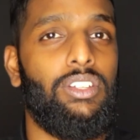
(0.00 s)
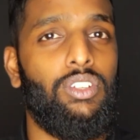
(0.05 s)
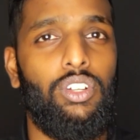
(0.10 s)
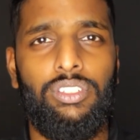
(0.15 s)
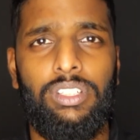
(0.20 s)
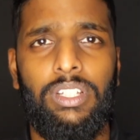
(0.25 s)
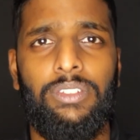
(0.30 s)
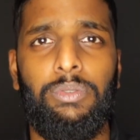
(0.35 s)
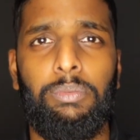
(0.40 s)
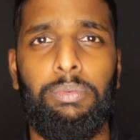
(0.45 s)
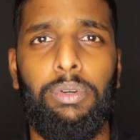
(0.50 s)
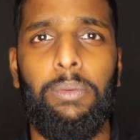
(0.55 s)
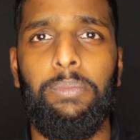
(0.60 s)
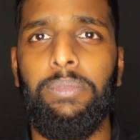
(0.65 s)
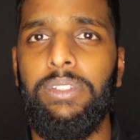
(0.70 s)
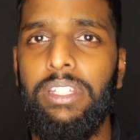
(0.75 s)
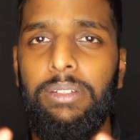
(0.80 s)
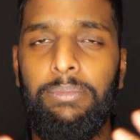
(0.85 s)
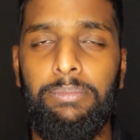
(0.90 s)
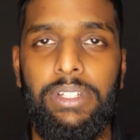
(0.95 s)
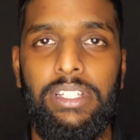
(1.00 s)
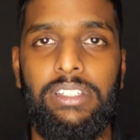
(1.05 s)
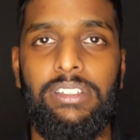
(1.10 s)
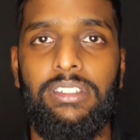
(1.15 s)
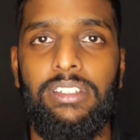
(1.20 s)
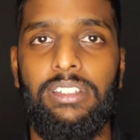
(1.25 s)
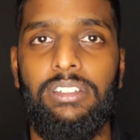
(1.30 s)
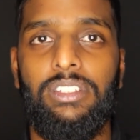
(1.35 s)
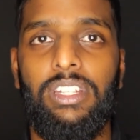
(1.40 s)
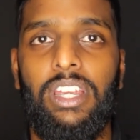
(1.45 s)
not just for property and
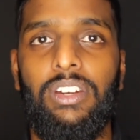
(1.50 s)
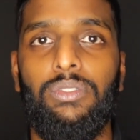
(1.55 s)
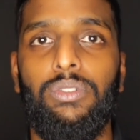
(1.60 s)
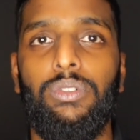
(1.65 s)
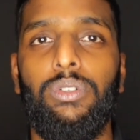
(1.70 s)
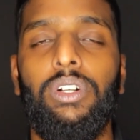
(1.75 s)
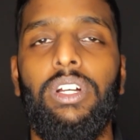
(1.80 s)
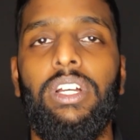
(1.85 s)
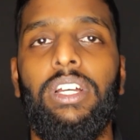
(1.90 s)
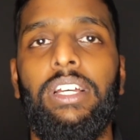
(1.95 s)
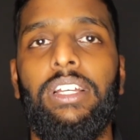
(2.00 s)
business in general.